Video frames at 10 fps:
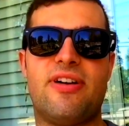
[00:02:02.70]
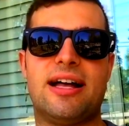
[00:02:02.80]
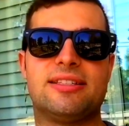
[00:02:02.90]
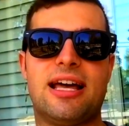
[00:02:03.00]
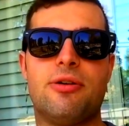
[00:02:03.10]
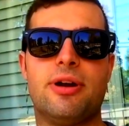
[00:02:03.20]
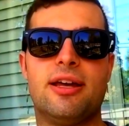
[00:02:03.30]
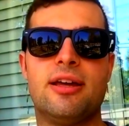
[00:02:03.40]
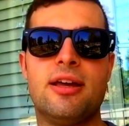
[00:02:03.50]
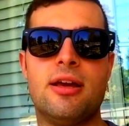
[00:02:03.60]
fats that
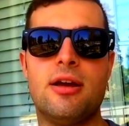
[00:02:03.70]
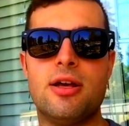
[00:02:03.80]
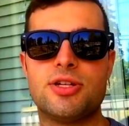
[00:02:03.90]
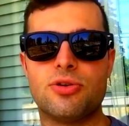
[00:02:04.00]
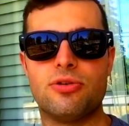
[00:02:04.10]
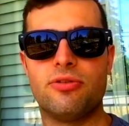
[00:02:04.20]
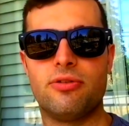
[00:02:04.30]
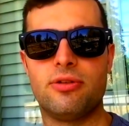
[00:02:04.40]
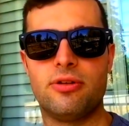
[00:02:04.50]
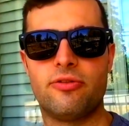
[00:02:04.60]
way. So
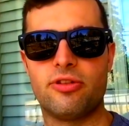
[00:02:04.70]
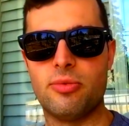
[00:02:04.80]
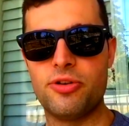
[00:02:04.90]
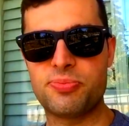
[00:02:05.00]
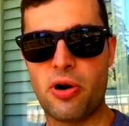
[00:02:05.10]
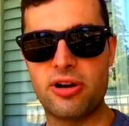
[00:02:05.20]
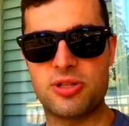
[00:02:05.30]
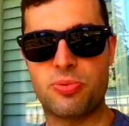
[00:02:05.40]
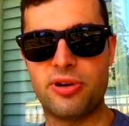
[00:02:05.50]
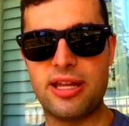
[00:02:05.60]
for the most part,
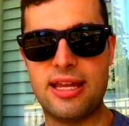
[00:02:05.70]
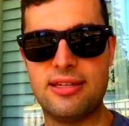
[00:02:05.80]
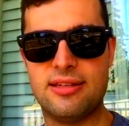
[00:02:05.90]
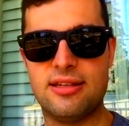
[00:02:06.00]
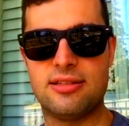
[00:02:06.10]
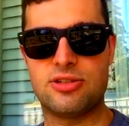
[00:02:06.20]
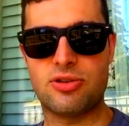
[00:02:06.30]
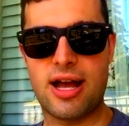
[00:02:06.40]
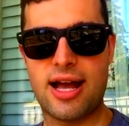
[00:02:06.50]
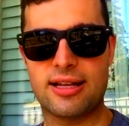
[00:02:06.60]
it's pretty easy to
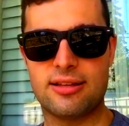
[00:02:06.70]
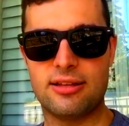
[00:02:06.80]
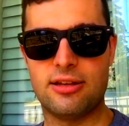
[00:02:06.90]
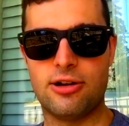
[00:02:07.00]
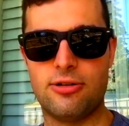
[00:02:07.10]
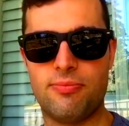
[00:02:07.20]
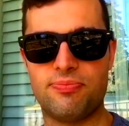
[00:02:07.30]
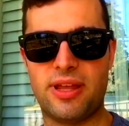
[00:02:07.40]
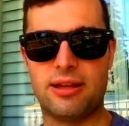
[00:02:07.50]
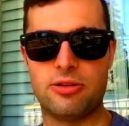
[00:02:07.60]
track, you know,
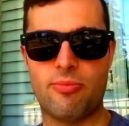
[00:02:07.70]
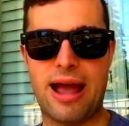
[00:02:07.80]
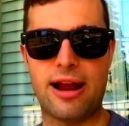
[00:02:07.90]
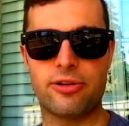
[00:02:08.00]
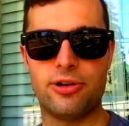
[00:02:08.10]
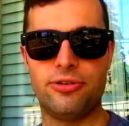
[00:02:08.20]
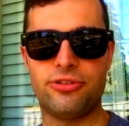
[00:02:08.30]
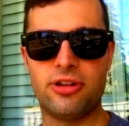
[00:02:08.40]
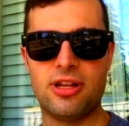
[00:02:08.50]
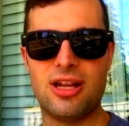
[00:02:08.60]
like your
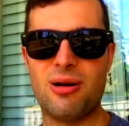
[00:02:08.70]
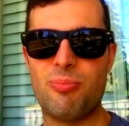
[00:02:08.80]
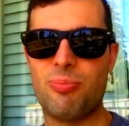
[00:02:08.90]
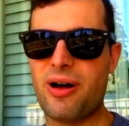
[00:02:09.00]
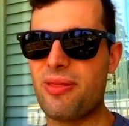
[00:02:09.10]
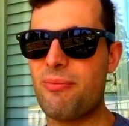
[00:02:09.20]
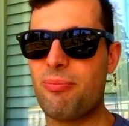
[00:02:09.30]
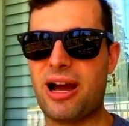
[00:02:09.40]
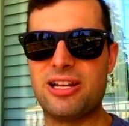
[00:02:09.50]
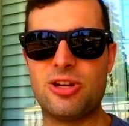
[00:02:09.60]
macros, but
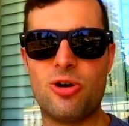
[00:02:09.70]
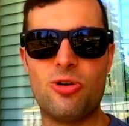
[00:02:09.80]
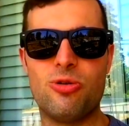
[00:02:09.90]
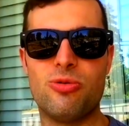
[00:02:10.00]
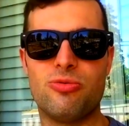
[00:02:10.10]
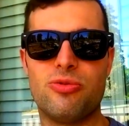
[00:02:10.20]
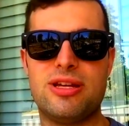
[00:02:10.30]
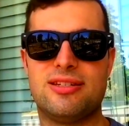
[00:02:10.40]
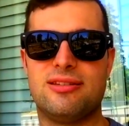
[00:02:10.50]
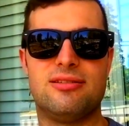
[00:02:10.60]
by no
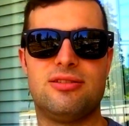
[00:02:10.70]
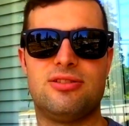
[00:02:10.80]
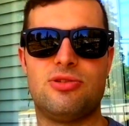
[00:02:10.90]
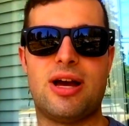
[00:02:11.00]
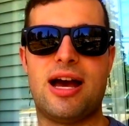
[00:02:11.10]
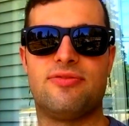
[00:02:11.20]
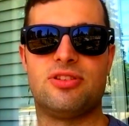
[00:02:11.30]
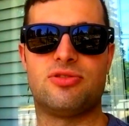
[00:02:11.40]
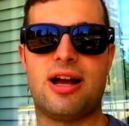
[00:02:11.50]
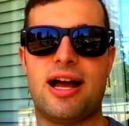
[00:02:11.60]
reason do you have to
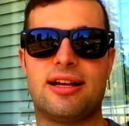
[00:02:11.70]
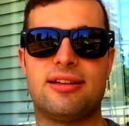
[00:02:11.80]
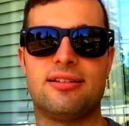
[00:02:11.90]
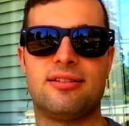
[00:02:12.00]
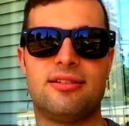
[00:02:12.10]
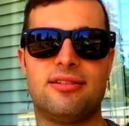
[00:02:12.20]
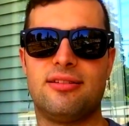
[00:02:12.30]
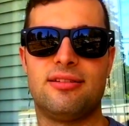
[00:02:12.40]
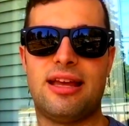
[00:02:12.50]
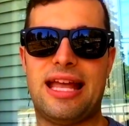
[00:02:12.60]
track
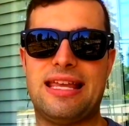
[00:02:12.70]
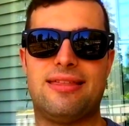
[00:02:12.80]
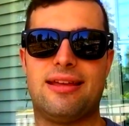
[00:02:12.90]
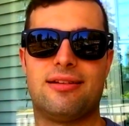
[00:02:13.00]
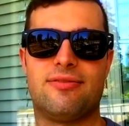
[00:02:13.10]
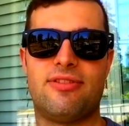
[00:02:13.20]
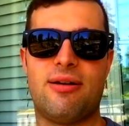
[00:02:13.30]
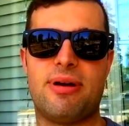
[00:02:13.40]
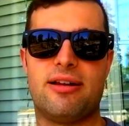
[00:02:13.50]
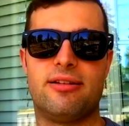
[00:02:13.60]
anything for
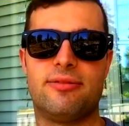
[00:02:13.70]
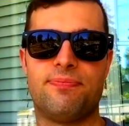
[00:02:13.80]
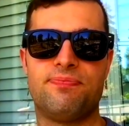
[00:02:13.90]
that matter.